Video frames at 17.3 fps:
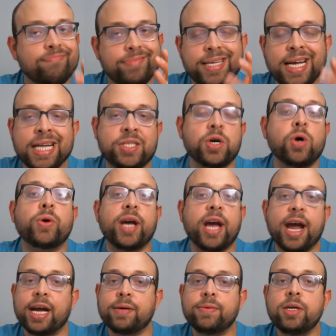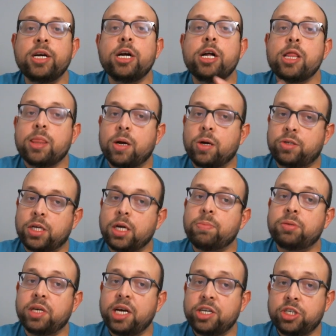it's okay. There's
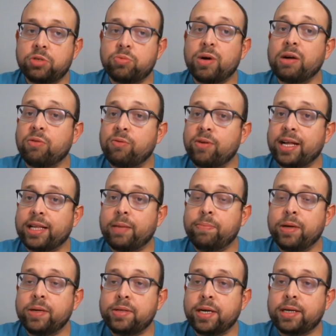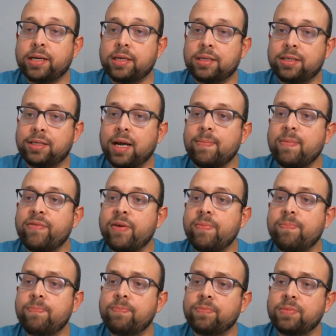some stages where I really like the music. Some of
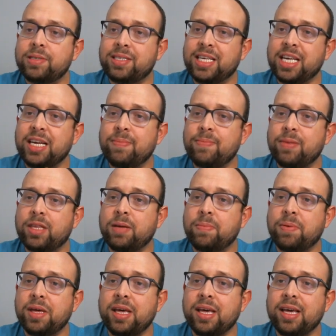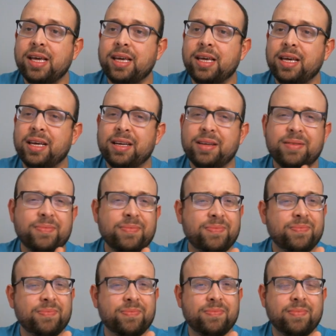them seem to be
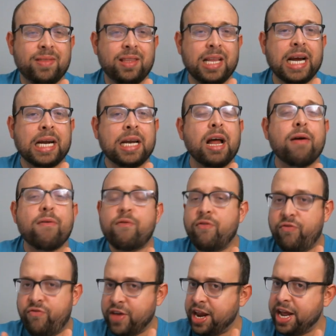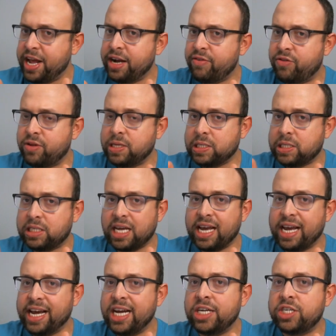like not fitting for the
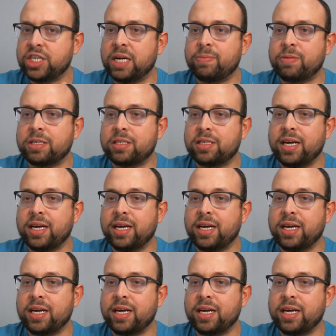stage, and I'm just